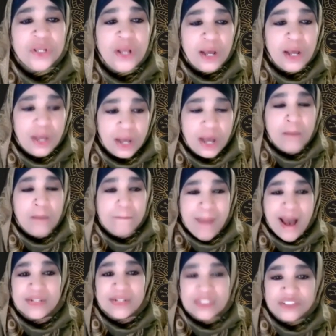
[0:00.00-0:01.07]

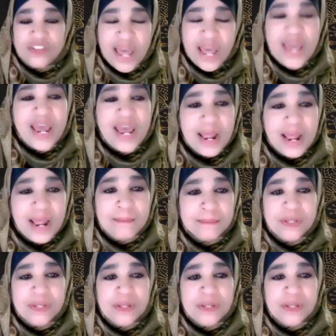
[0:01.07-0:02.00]
about Islam,